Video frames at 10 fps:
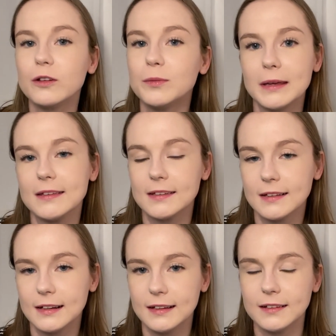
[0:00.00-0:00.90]
who
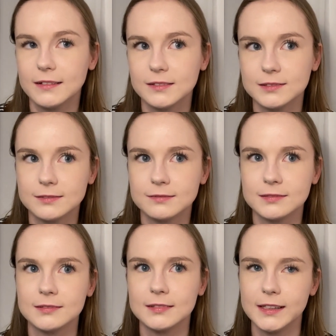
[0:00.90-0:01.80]
basically
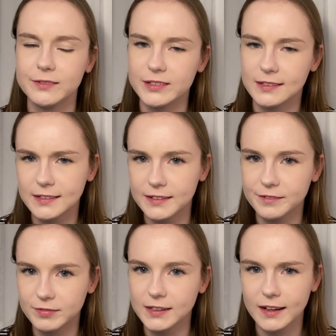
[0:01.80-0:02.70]
lives in a
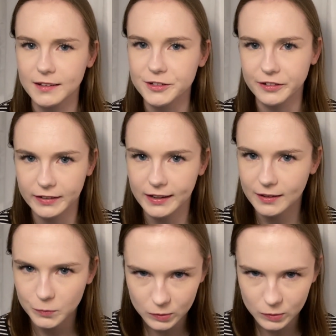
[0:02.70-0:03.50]
different country